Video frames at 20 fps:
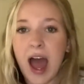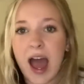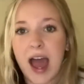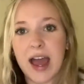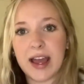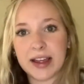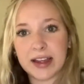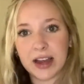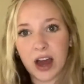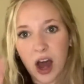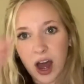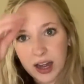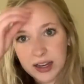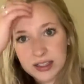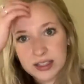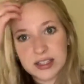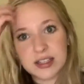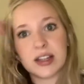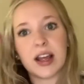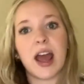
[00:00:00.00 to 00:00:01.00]
and got
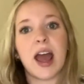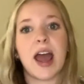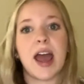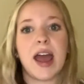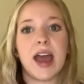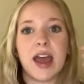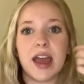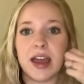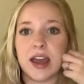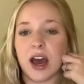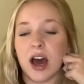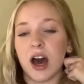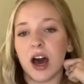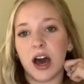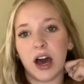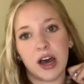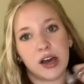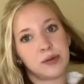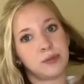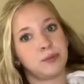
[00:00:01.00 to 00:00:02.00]

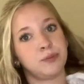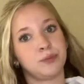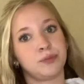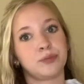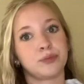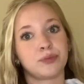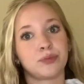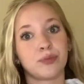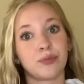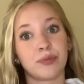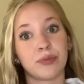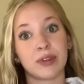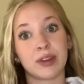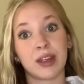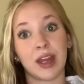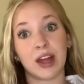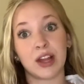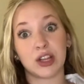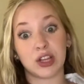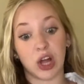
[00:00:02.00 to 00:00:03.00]
a
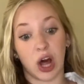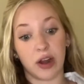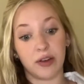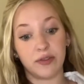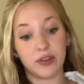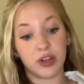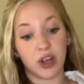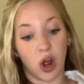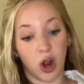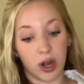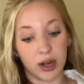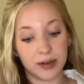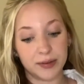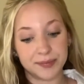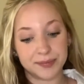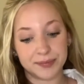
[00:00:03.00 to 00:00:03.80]
lot of yarn.